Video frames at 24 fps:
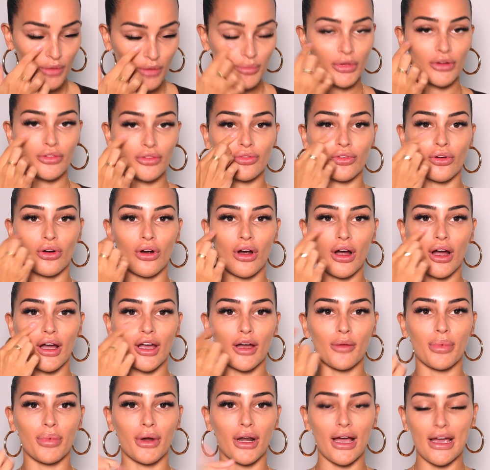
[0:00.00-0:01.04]
Before
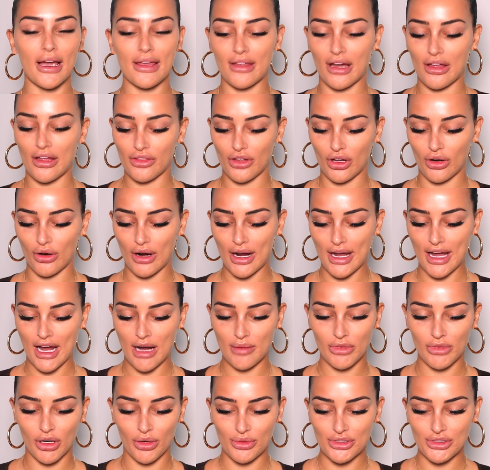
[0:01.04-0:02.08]
I apply that though, I
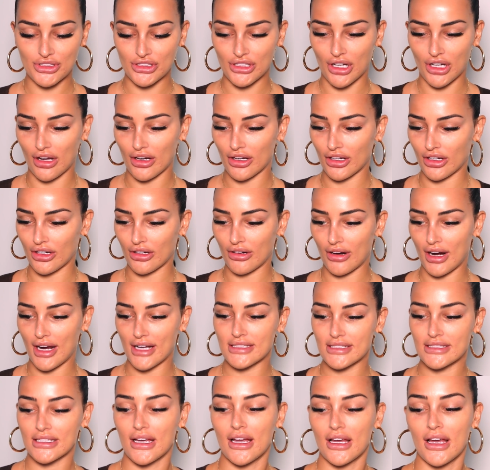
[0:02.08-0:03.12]
am going to colour
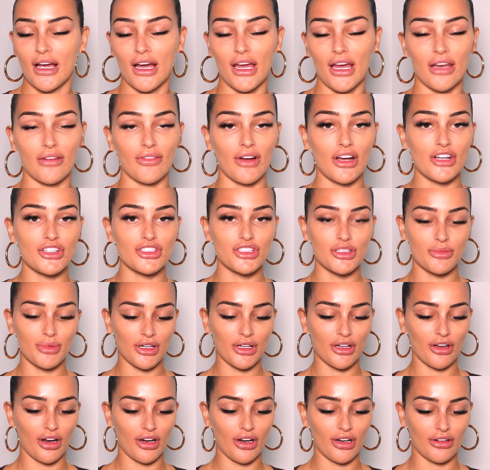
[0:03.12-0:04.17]
correct. And I've actually
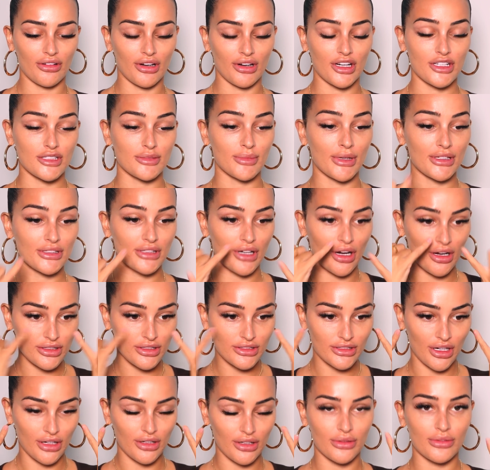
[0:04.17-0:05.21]
been colour correct because my dark
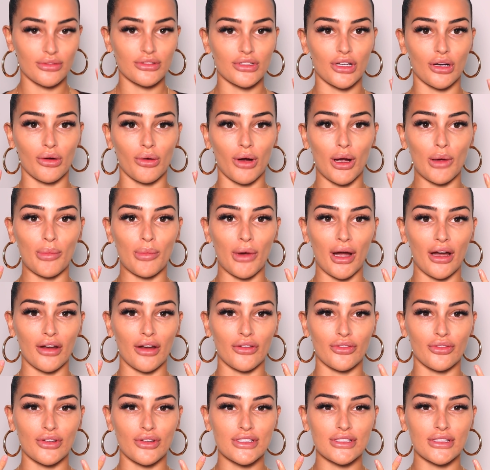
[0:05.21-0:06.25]
circles are quite
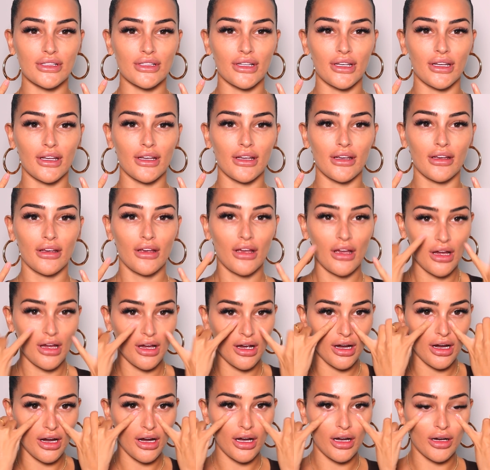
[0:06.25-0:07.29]
bad recently.
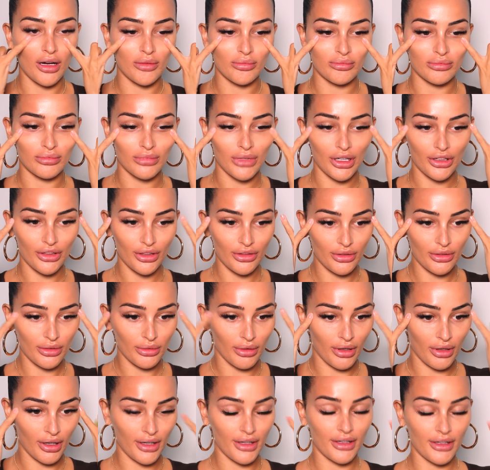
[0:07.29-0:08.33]
I don't know
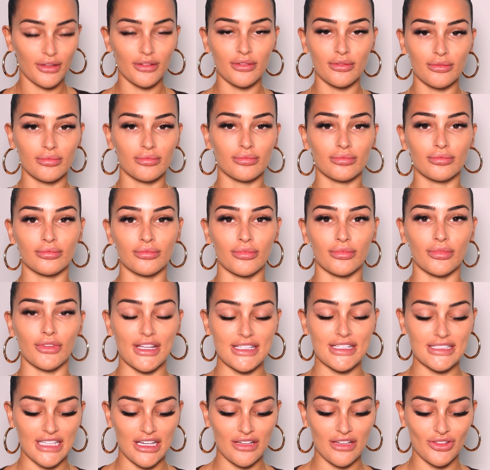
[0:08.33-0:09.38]
why. They
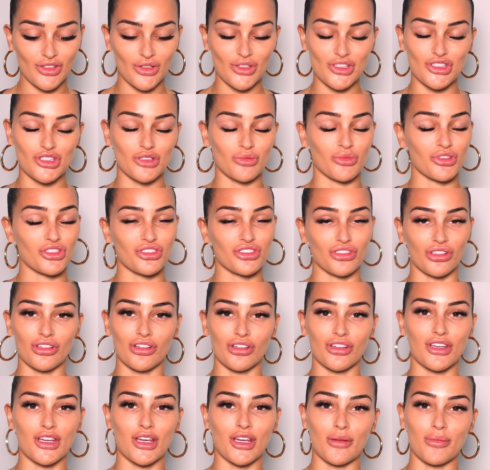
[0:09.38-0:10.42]
say if you eat too much
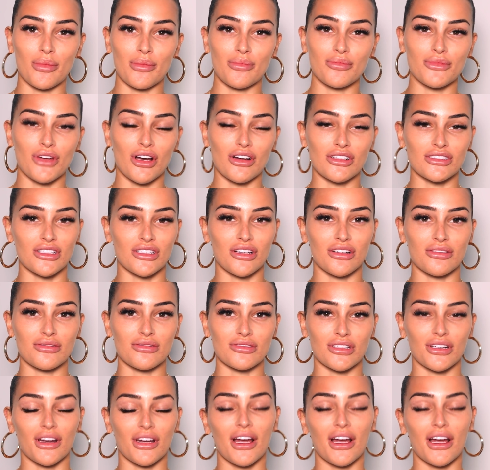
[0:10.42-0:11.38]
chocolate you get dark circles, and